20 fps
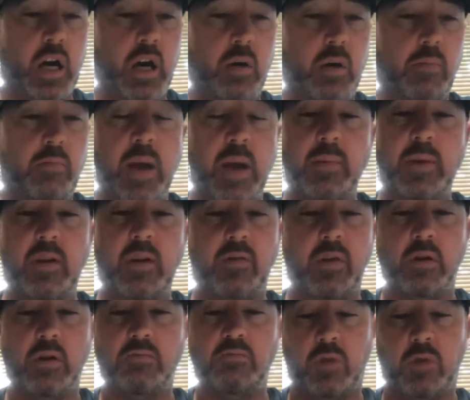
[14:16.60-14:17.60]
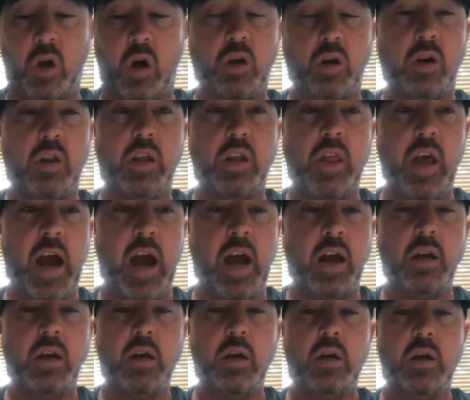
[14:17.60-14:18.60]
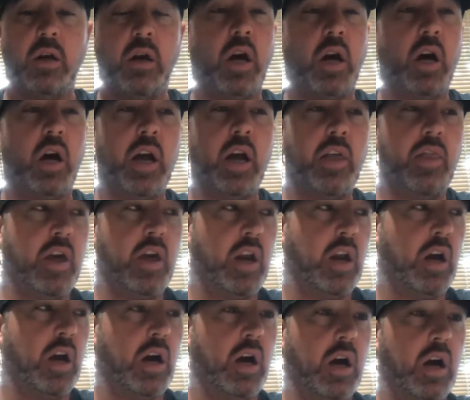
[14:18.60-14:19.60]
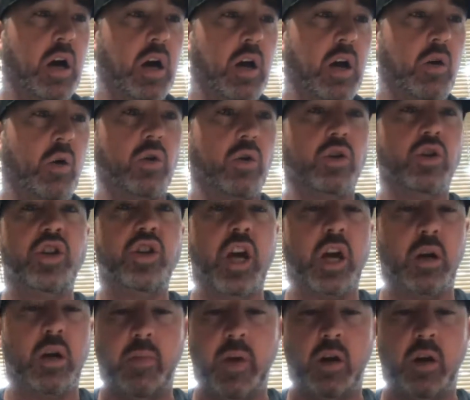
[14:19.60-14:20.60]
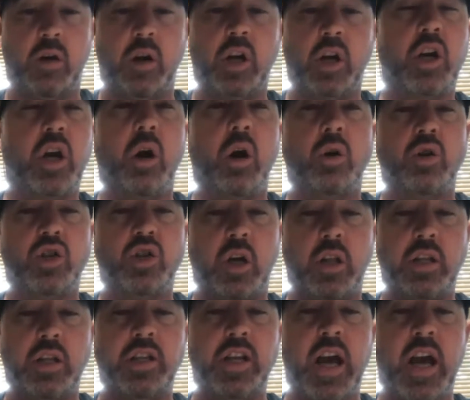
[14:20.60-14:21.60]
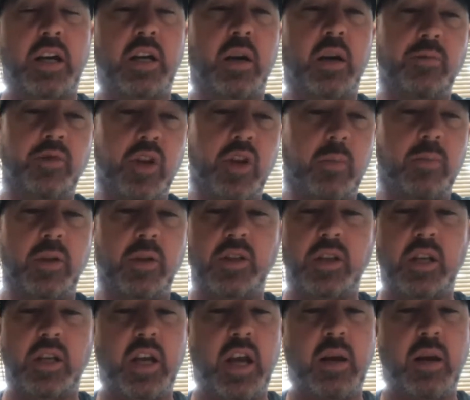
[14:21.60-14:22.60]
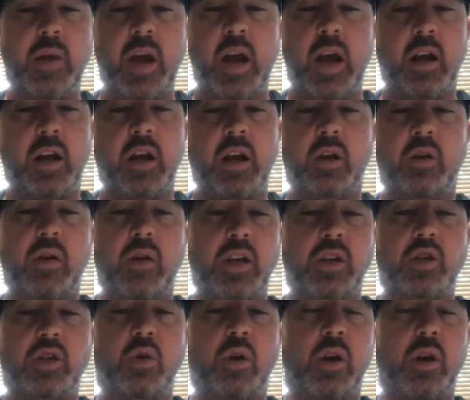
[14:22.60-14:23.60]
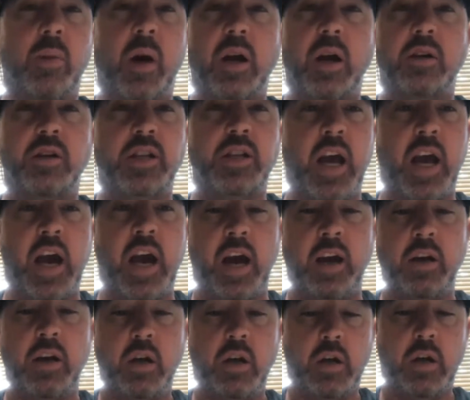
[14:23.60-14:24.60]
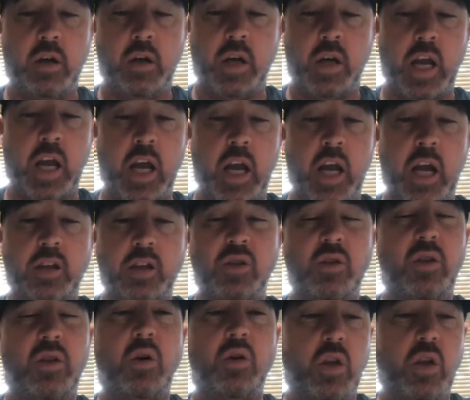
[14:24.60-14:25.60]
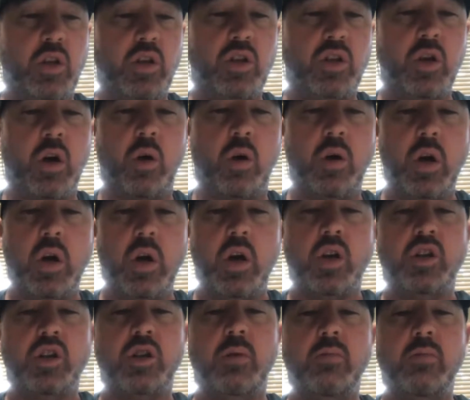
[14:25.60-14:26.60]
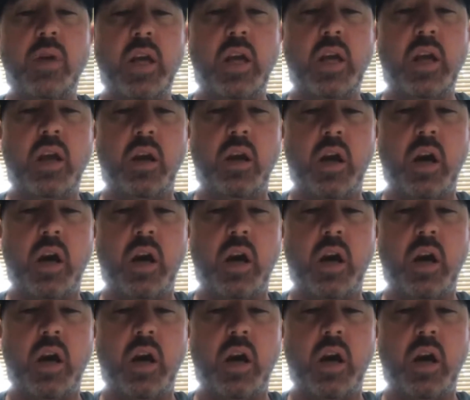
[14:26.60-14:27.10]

maybe even longer than that. And then an older gentleman or a coach on the deck comes up and says, hey man, I got a great story about your dad. And so to me,